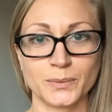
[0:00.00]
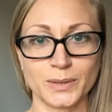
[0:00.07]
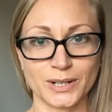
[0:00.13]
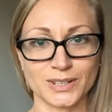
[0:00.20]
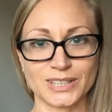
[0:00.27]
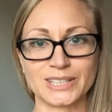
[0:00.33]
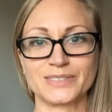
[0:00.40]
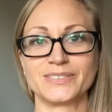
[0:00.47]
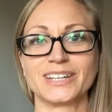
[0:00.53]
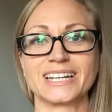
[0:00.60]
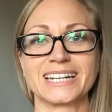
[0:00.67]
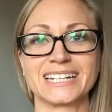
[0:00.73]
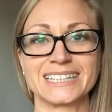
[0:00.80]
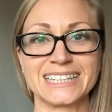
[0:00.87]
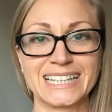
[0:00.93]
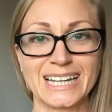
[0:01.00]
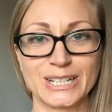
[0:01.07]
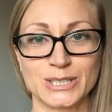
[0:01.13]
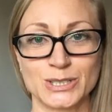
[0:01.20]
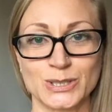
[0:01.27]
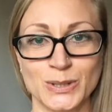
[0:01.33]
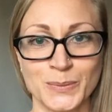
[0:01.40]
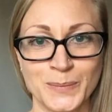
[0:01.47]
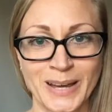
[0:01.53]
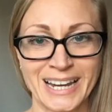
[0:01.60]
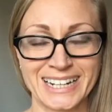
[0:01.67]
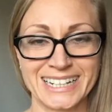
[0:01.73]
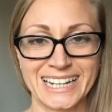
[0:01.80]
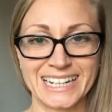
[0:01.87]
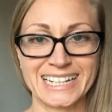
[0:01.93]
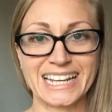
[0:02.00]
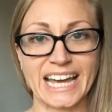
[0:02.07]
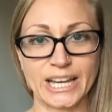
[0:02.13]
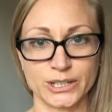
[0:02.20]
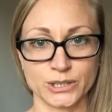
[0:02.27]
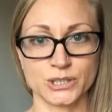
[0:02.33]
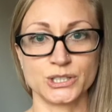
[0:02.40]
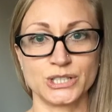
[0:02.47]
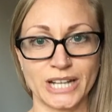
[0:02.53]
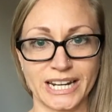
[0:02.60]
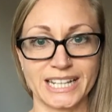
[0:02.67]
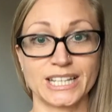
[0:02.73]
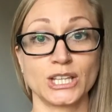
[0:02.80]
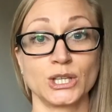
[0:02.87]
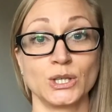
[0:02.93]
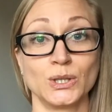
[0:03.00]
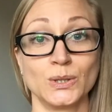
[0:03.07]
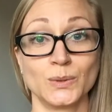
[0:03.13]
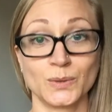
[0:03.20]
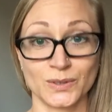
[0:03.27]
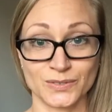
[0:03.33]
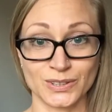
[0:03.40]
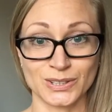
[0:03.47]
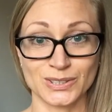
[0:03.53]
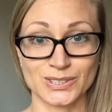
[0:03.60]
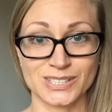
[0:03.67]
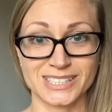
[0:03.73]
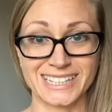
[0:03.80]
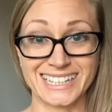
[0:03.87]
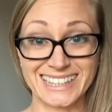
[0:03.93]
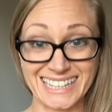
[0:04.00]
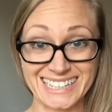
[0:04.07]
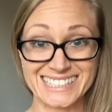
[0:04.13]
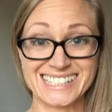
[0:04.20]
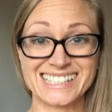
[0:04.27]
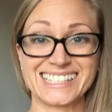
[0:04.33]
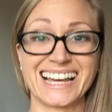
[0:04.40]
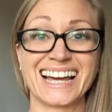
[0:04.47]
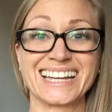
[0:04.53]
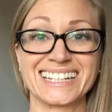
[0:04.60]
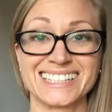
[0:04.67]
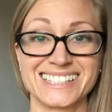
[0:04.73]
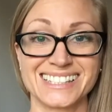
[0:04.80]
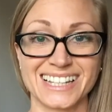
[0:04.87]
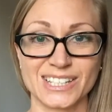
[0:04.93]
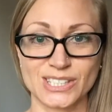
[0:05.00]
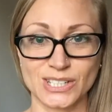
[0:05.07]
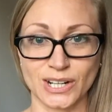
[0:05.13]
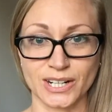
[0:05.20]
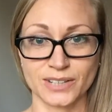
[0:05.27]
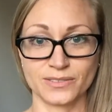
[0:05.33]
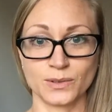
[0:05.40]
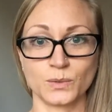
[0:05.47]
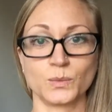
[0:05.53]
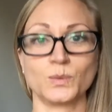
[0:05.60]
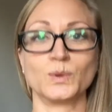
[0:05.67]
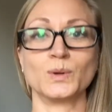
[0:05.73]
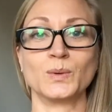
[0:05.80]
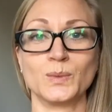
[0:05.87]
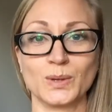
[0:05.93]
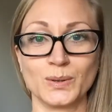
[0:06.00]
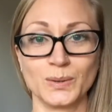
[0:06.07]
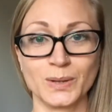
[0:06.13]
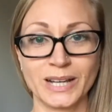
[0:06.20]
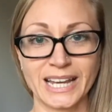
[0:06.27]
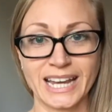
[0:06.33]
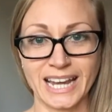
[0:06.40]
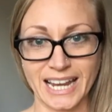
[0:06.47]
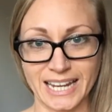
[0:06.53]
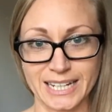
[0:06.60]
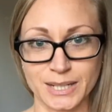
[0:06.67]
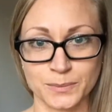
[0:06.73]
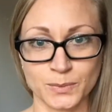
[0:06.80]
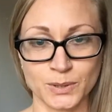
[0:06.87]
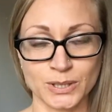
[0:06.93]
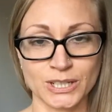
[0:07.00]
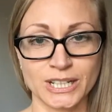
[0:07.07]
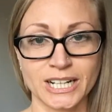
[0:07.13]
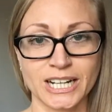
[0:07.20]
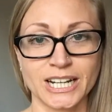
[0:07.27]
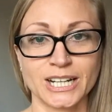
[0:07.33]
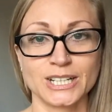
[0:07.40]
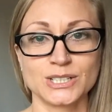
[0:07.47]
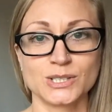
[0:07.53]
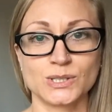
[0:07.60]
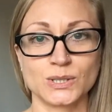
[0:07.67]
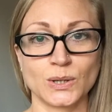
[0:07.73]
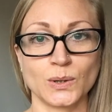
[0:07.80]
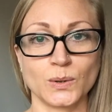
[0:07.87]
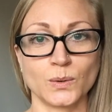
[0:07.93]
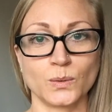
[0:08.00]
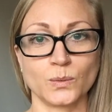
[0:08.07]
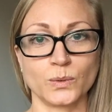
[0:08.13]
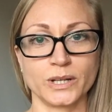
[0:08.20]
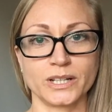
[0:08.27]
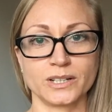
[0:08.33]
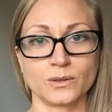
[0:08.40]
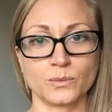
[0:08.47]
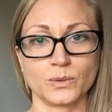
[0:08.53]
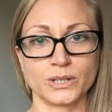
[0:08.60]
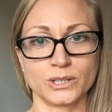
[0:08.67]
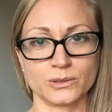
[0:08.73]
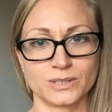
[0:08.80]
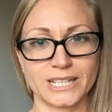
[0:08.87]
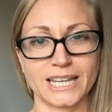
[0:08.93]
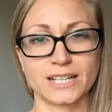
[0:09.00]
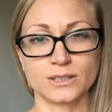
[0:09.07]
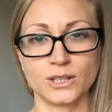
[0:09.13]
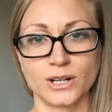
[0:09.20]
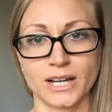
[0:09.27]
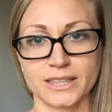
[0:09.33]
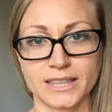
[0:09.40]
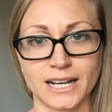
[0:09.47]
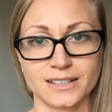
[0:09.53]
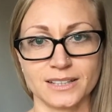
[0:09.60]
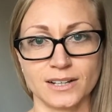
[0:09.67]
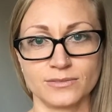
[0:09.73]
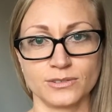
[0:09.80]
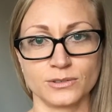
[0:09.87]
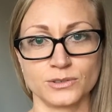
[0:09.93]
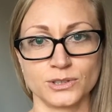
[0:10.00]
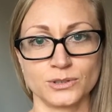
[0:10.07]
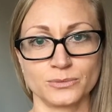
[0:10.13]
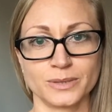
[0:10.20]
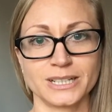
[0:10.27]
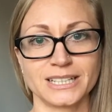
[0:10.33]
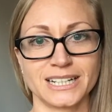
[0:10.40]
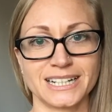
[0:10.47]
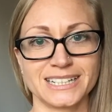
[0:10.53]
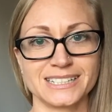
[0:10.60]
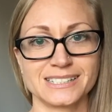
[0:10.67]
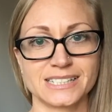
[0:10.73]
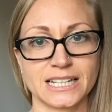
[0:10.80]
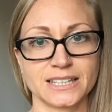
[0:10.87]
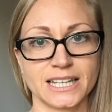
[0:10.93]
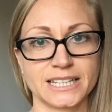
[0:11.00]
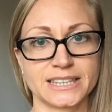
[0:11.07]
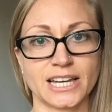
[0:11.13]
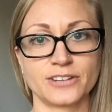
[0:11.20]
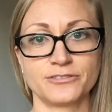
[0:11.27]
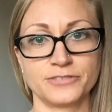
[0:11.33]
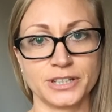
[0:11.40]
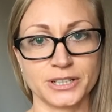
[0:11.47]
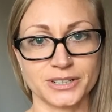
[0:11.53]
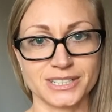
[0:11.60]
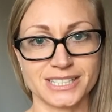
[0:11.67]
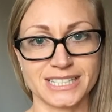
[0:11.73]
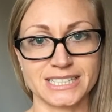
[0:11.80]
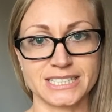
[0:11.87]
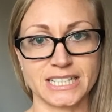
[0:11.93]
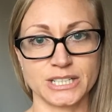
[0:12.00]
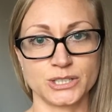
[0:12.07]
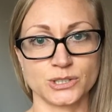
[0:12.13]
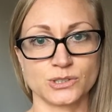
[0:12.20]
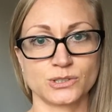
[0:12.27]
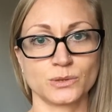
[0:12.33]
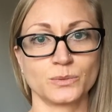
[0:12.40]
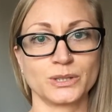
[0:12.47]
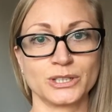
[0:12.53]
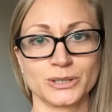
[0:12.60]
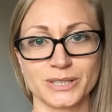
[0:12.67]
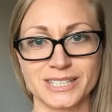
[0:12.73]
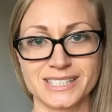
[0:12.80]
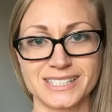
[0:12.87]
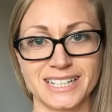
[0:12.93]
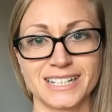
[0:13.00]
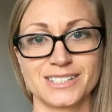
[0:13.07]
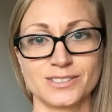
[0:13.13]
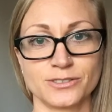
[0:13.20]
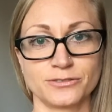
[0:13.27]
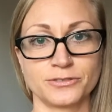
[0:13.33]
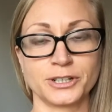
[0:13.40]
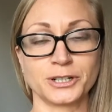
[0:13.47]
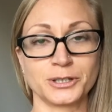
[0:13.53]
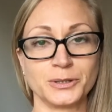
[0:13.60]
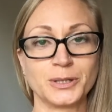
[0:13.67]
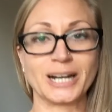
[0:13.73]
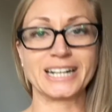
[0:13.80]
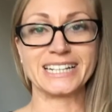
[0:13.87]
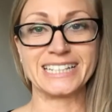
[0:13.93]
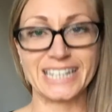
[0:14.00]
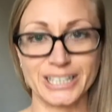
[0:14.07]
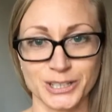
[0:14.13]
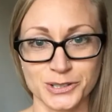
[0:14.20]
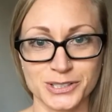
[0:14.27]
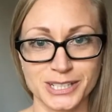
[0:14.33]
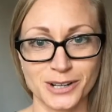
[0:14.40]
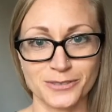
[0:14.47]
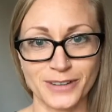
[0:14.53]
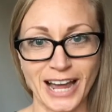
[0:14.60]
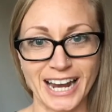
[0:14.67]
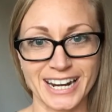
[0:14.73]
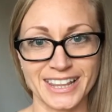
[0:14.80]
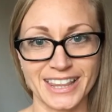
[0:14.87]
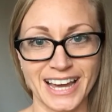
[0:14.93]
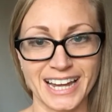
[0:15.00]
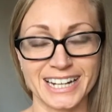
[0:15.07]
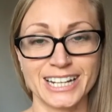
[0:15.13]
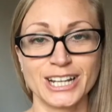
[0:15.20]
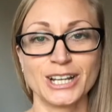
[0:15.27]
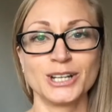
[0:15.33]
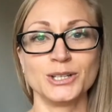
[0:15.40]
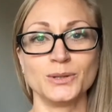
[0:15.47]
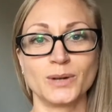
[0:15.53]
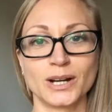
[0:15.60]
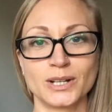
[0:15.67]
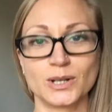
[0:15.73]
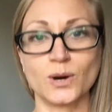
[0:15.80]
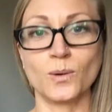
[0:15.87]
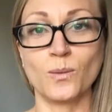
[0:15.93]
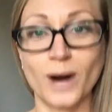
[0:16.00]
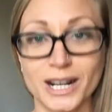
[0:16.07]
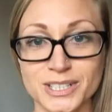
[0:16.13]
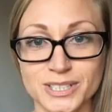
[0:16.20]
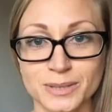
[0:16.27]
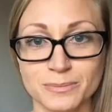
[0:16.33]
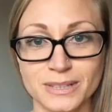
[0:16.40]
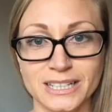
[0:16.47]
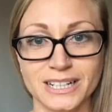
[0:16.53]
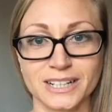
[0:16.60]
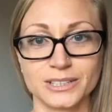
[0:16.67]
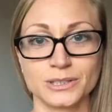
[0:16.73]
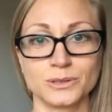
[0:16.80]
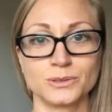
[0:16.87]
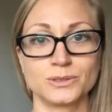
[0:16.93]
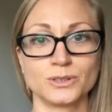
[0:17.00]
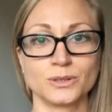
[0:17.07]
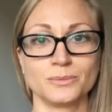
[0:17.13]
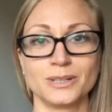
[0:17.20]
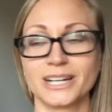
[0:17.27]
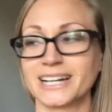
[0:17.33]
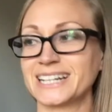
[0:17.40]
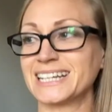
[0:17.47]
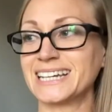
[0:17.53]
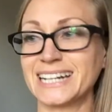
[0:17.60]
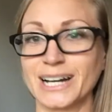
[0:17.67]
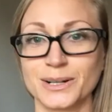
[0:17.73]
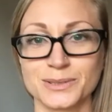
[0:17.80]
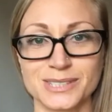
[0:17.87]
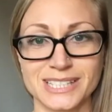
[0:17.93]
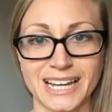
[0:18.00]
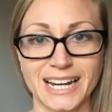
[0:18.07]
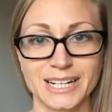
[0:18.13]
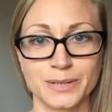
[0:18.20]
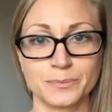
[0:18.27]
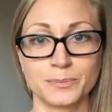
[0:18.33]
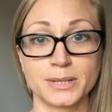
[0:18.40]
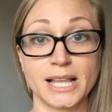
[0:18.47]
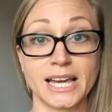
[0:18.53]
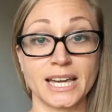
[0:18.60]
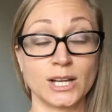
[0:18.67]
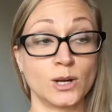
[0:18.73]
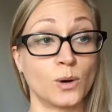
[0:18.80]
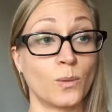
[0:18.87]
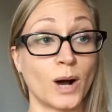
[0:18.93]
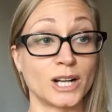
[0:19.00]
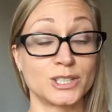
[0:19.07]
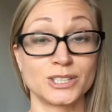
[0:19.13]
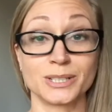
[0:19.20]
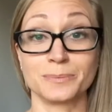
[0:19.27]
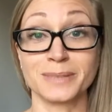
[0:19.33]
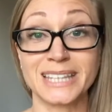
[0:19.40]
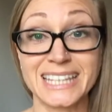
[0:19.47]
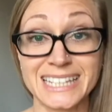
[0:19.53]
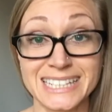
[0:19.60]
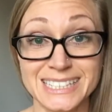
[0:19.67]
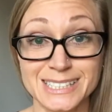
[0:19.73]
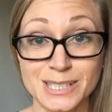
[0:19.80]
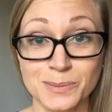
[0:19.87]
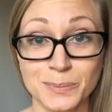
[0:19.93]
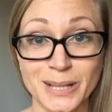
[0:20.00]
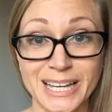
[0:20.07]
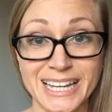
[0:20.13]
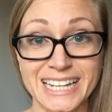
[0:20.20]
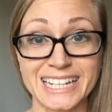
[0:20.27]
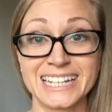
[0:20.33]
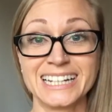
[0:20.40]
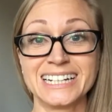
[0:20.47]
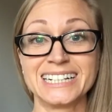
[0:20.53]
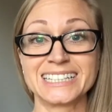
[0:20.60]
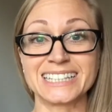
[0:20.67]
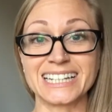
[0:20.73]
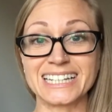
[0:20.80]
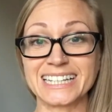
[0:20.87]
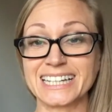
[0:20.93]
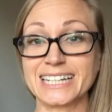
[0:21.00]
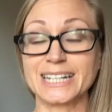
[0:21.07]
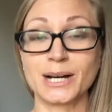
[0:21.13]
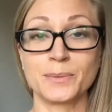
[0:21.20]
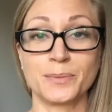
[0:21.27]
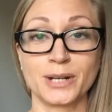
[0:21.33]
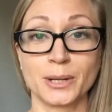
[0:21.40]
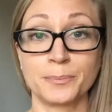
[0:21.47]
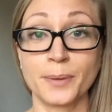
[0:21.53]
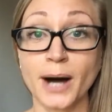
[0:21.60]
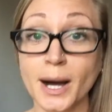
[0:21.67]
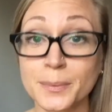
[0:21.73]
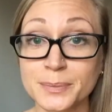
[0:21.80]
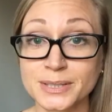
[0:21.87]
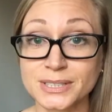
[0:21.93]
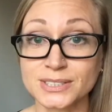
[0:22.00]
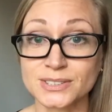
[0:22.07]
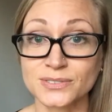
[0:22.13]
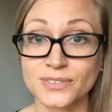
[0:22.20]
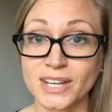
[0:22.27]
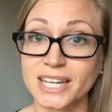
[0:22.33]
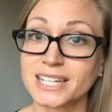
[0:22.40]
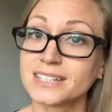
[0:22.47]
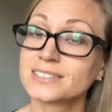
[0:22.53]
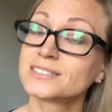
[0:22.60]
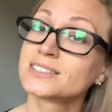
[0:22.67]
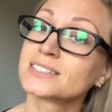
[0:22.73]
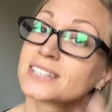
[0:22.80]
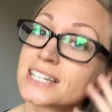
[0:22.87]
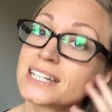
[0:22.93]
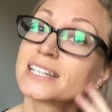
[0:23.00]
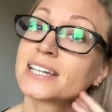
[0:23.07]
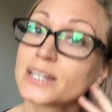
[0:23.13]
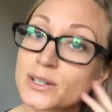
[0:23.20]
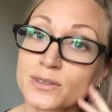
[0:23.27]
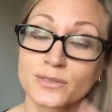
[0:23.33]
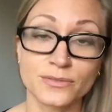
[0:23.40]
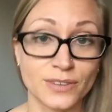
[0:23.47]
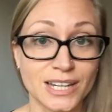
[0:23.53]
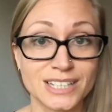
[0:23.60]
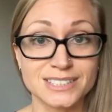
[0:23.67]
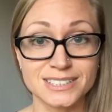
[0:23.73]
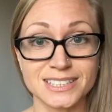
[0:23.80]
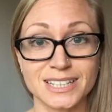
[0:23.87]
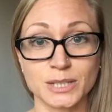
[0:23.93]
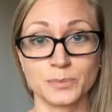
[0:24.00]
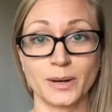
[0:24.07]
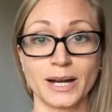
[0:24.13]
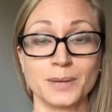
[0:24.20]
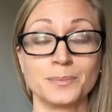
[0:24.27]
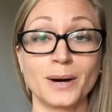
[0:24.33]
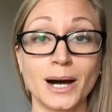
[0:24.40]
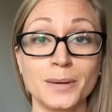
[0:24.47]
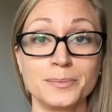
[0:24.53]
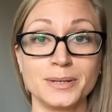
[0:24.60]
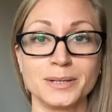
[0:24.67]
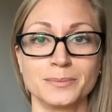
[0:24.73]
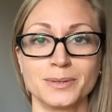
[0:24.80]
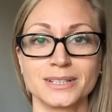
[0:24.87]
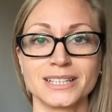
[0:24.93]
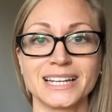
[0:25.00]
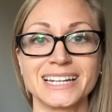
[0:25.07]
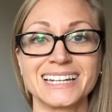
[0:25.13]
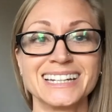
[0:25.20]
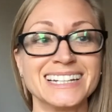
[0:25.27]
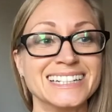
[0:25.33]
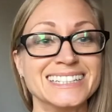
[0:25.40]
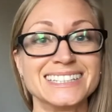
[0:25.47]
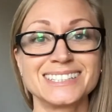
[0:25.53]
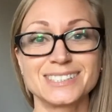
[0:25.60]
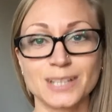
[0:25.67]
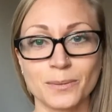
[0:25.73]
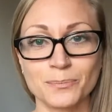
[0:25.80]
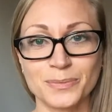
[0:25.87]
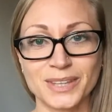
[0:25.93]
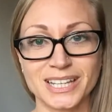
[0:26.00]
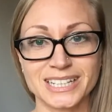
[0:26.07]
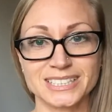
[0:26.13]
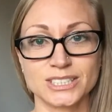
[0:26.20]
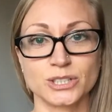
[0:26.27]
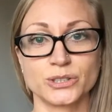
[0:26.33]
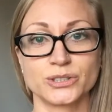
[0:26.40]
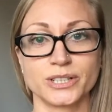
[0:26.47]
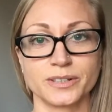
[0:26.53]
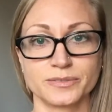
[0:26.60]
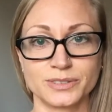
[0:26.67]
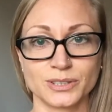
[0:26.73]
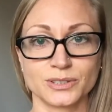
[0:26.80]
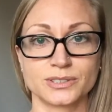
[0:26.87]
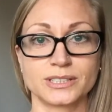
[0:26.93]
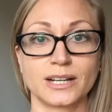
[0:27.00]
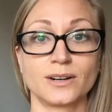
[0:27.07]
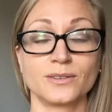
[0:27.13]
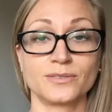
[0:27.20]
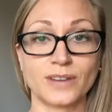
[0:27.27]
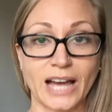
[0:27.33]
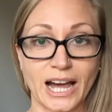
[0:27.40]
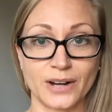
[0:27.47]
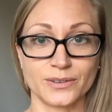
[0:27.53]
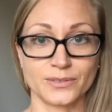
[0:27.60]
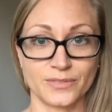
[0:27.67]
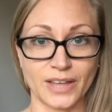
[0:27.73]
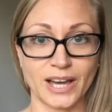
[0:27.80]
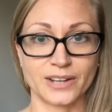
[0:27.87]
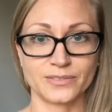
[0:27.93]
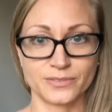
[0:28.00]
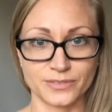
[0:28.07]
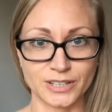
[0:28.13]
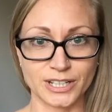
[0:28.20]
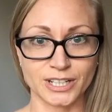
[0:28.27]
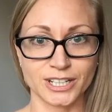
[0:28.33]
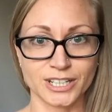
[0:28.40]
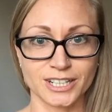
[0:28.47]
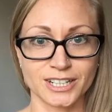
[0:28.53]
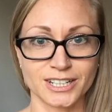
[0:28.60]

We are living in an electromagnetic, energetic universe. Like that's science, that's not even woo-woo anymore. So when when you take a look at that level and you realize that like that fear is contagious. So when you're in states of fear, you gotta get yourself out of that. You gotta go watch something on YouTube. You got to get outside and play, go watch some kids play, like get up in a puppy's face and like get your face licked by a puppy, but like something to shift yourself out of that fear.